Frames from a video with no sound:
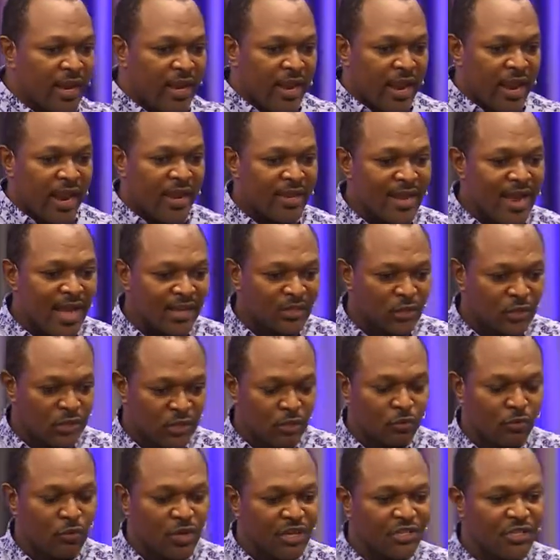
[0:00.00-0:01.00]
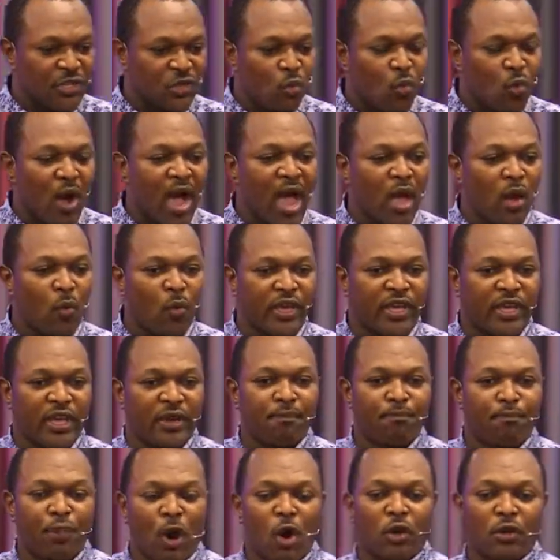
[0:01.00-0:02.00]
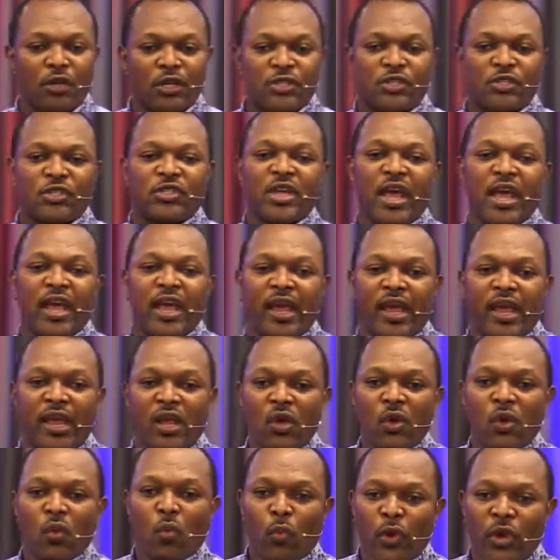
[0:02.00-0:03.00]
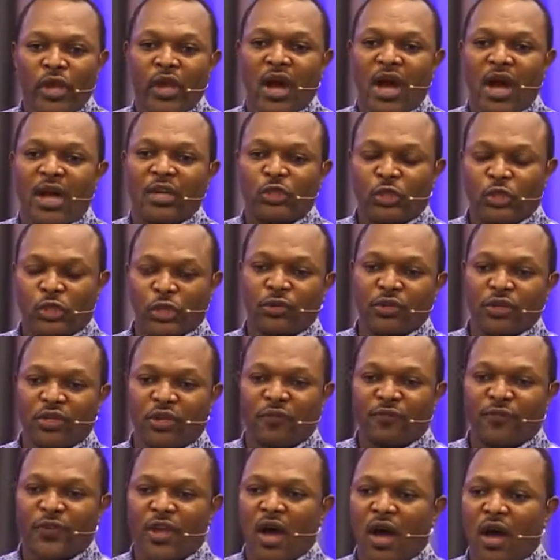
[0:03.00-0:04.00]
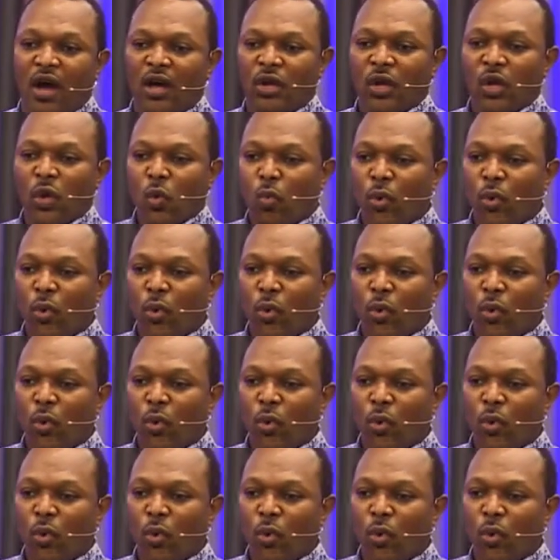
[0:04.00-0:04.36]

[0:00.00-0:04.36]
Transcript: And that's the reason why we can boldly say we are children of God.